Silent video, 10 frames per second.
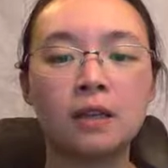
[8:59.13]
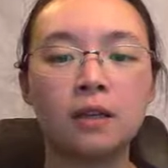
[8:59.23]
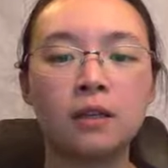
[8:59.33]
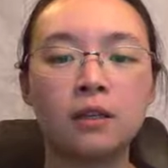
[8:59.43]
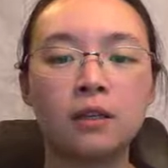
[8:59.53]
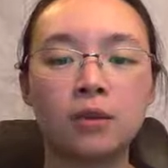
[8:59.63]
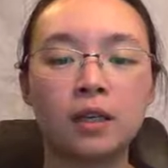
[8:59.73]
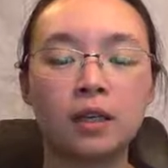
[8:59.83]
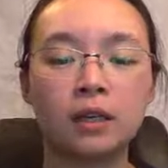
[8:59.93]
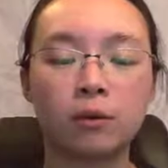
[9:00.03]
you
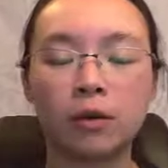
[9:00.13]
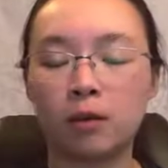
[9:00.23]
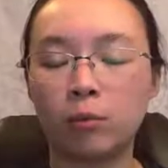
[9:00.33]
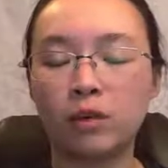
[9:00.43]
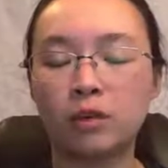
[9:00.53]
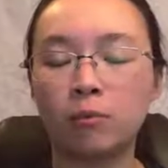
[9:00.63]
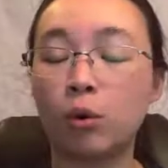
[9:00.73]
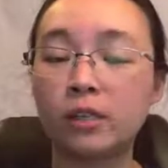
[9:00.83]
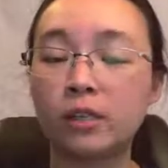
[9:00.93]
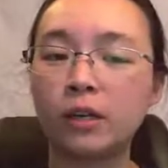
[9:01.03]
can, or one of the
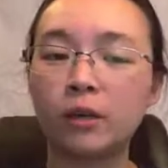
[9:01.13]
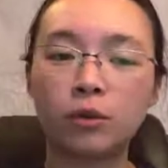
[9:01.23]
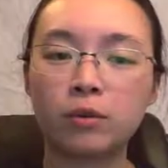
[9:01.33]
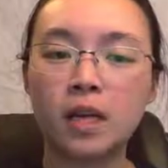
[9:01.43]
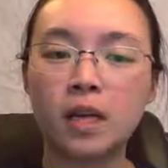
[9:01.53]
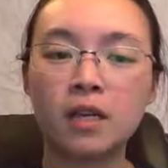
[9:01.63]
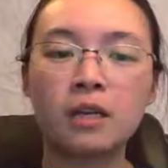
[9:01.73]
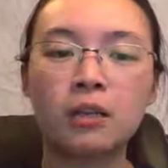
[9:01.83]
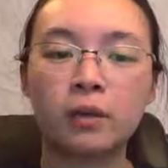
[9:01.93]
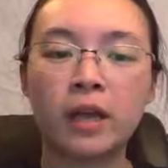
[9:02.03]
pores that are created,
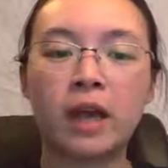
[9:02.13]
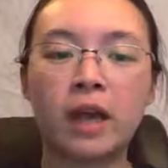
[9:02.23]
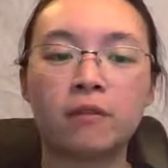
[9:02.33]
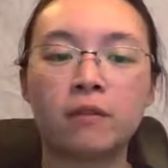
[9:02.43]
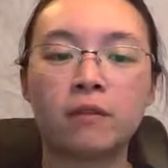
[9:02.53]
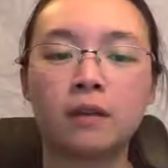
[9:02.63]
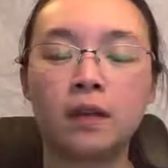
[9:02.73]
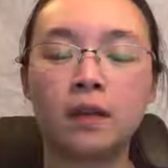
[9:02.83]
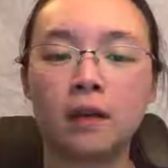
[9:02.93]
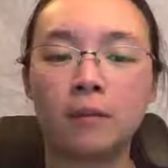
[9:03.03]
you'll have
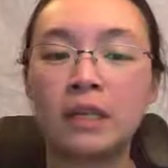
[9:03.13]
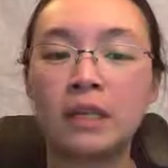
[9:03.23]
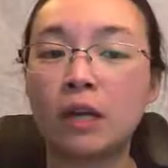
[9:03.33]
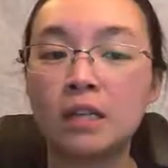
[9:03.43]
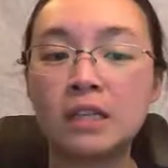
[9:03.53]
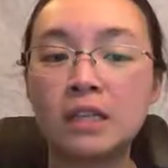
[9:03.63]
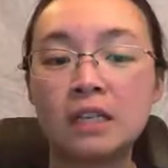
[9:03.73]
a guaranteed